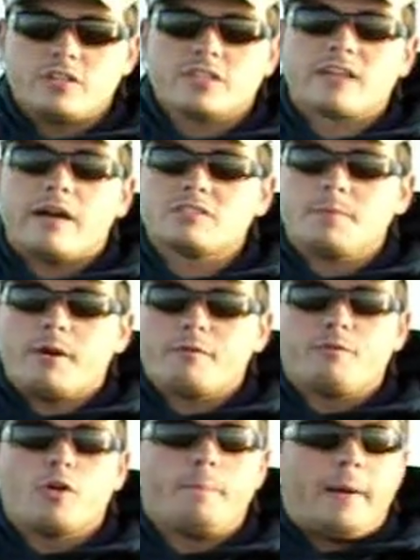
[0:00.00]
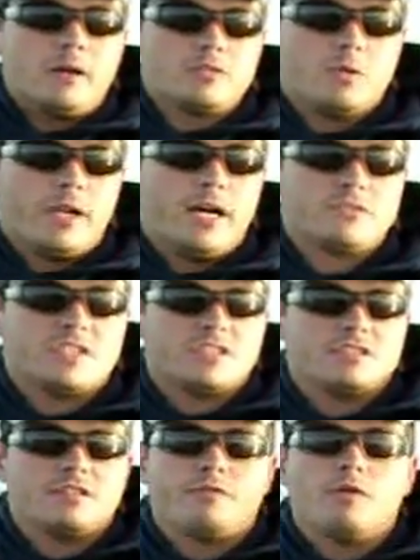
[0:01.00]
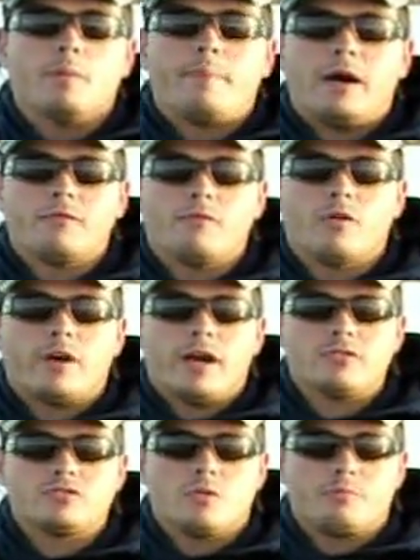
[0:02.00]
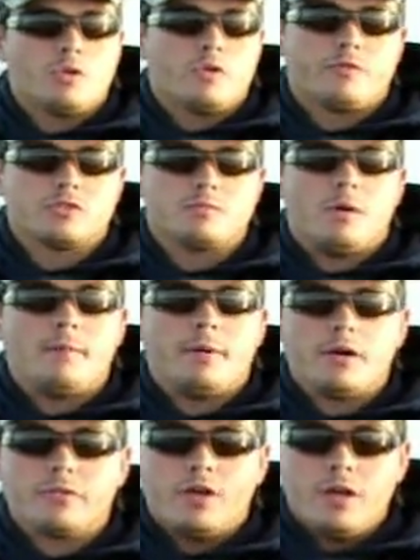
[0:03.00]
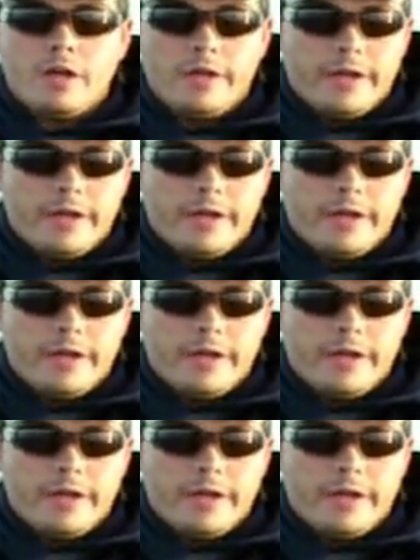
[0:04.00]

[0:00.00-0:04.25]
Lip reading: So this guy was about 4 pounds 1 ounce. This is the 4 pound 4 ounce. So beautiful smallmouth.